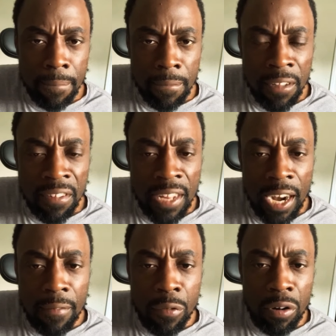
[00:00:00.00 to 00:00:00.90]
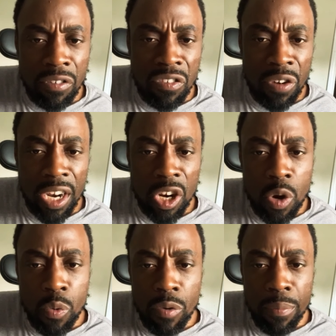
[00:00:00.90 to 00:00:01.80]
It's not of works, so that no
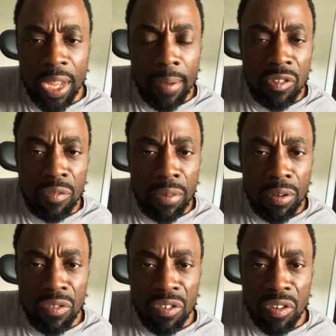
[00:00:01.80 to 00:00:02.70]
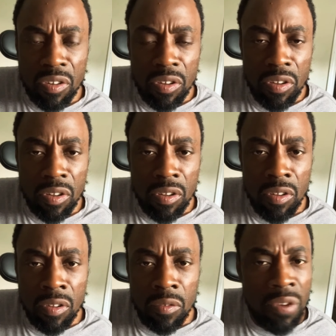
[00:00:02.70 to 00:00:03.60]
one will be able to boast.
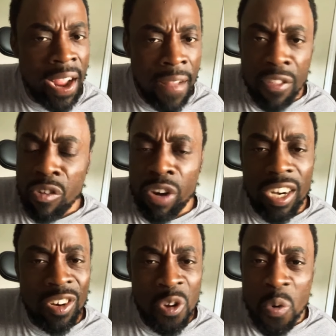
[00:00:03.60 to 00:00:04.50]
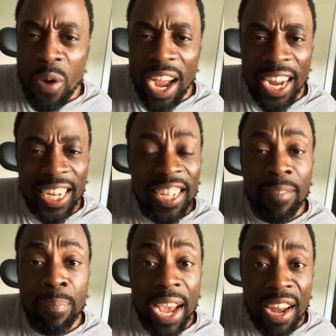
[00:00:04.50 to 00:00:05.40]
We have to drink the new wine. It's
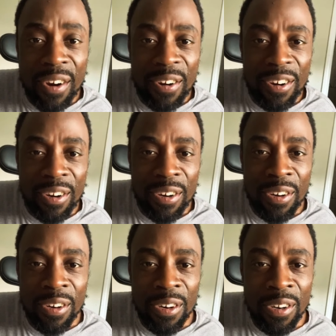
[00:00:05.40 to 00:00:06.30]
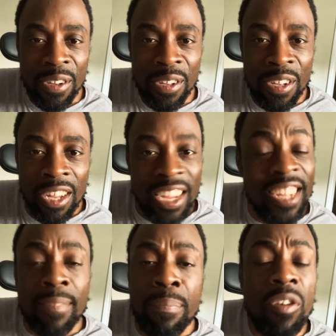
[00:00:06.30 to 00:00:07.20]
better.
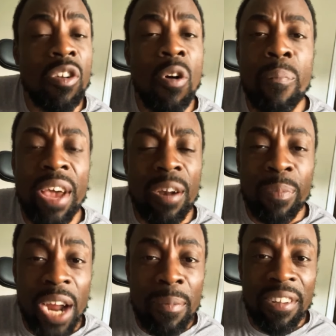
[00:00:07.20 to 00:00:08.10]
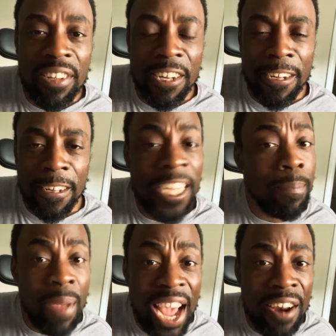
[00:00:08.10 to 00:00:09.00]
It's built on better promises. It's
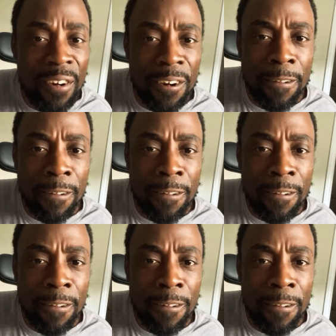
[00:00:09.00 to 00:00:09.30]
better.